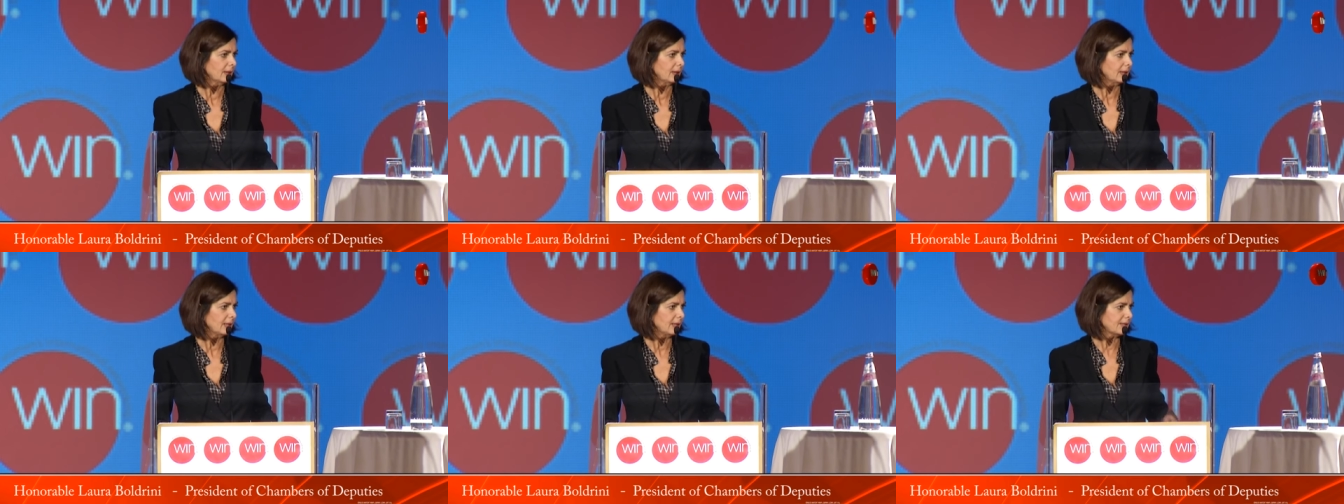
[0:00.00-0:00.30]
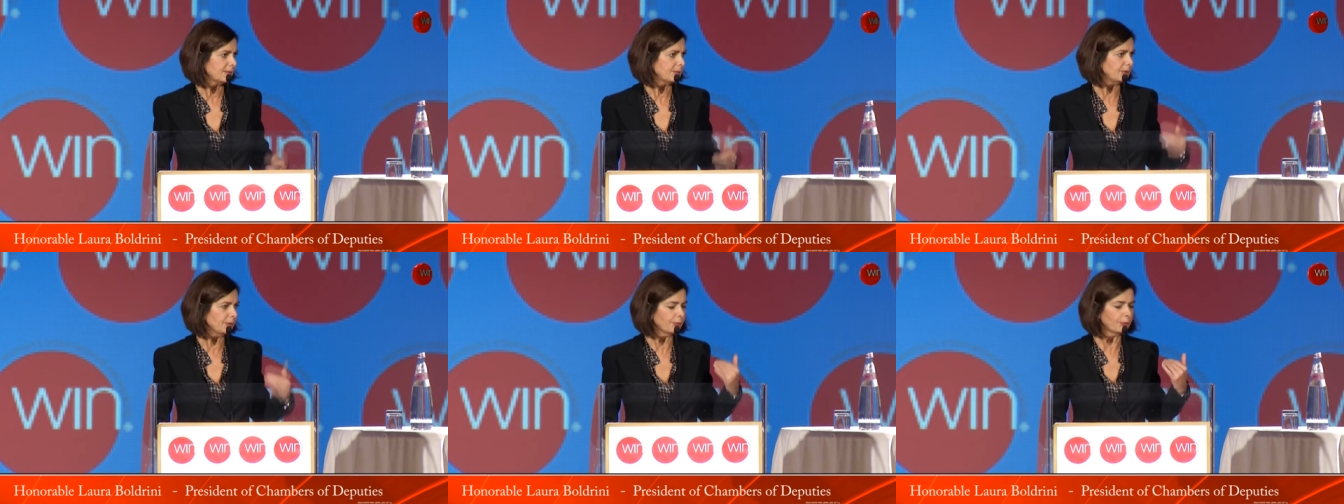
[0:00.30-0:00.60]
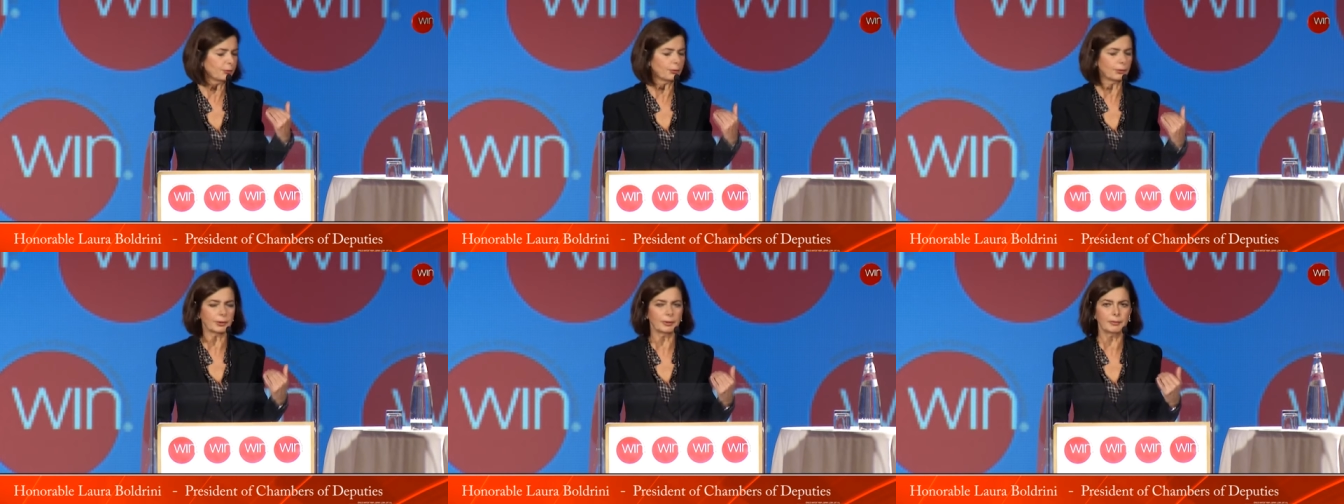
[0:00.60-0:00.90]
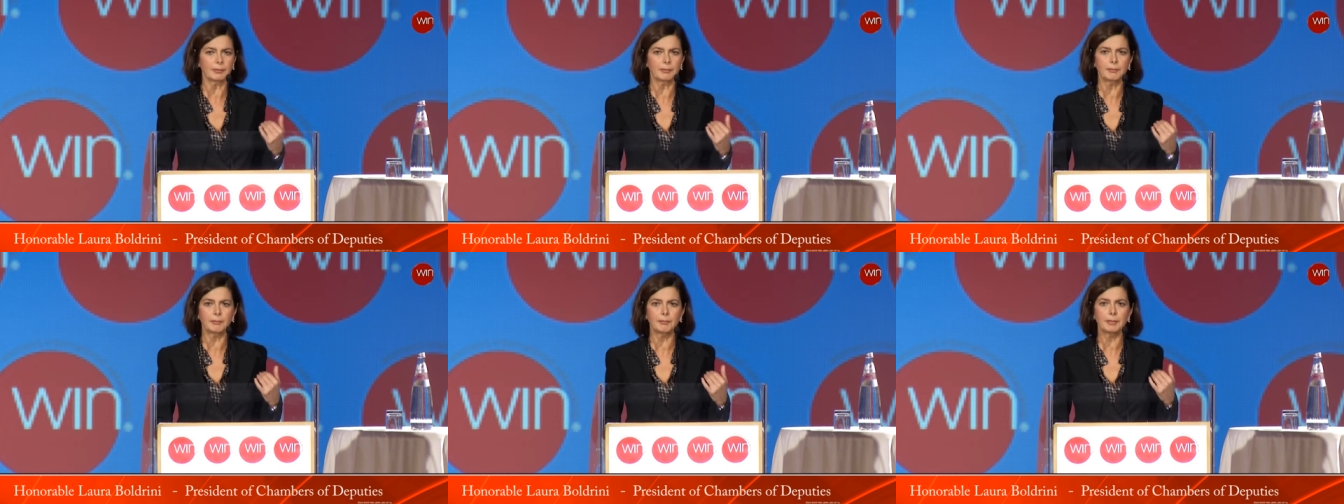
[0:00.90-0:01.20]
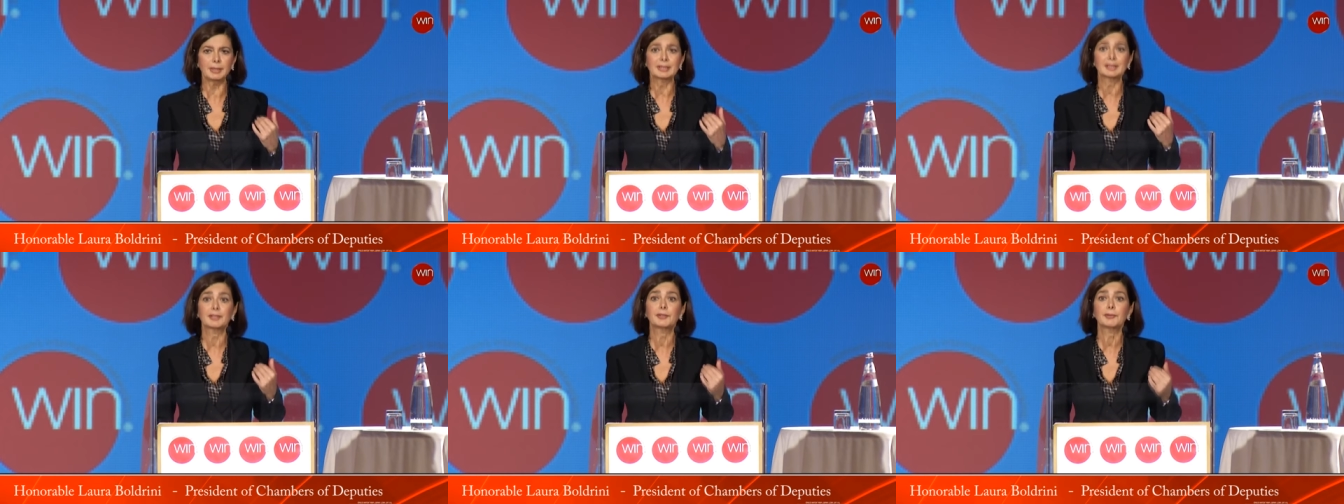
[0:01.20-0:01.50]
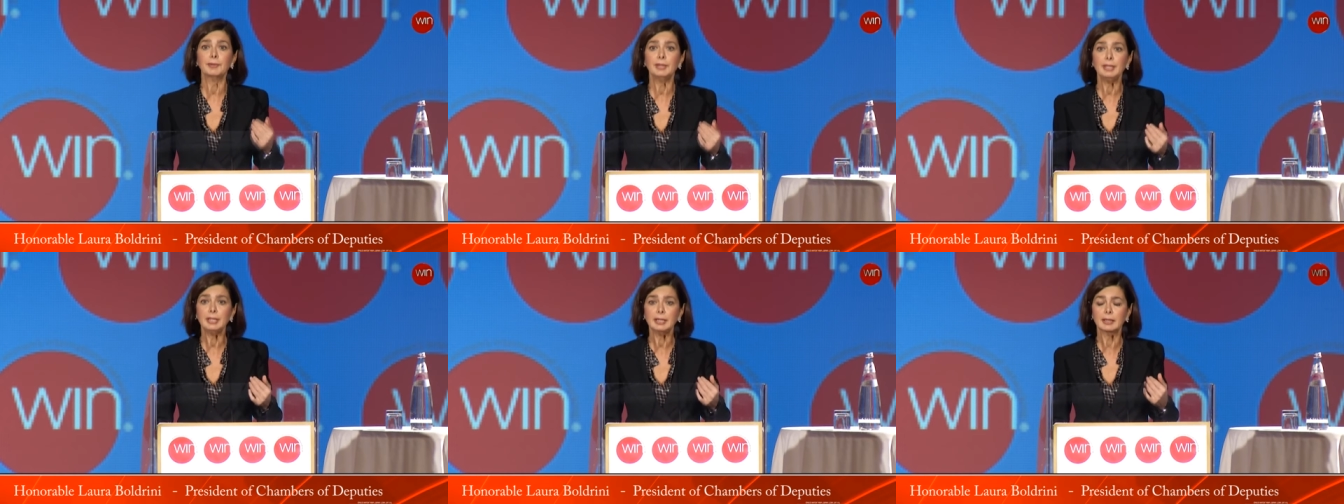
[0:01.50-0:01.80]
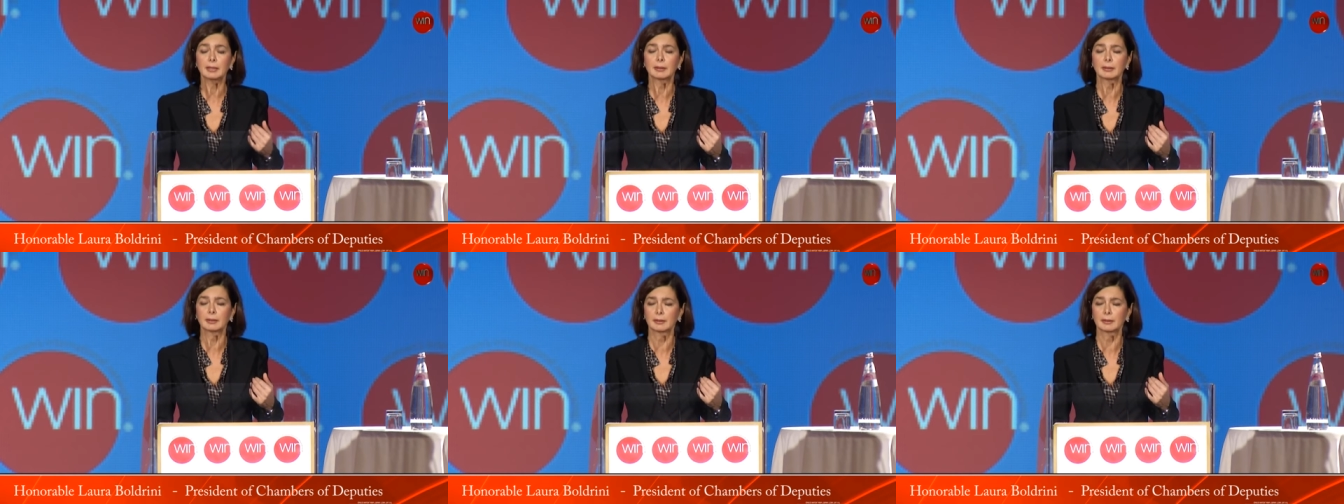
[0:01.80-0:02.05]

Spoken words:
as before, but Greek,